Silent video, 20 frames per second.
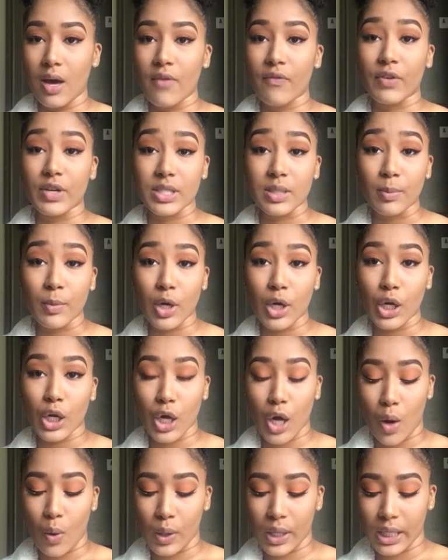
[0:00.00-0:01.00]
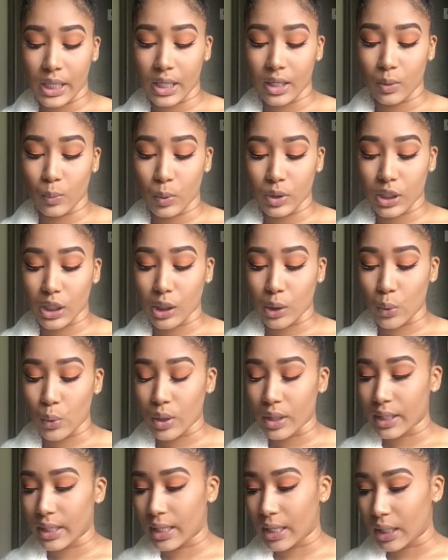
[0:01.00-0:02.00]
First, I'm gonna go in with the
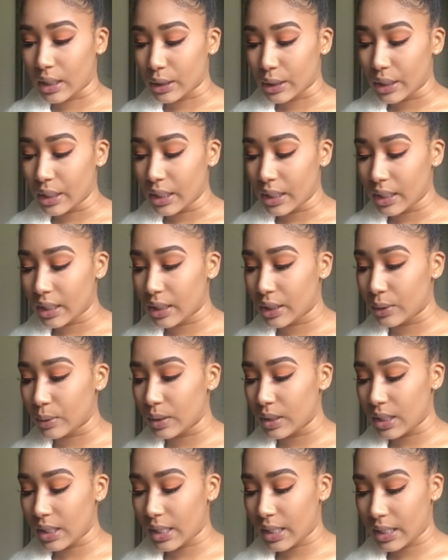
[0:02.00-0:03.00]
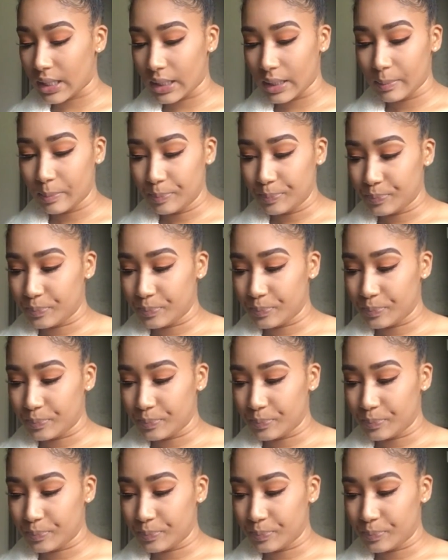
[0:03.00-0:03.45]
Laura Geller Gilded Honey.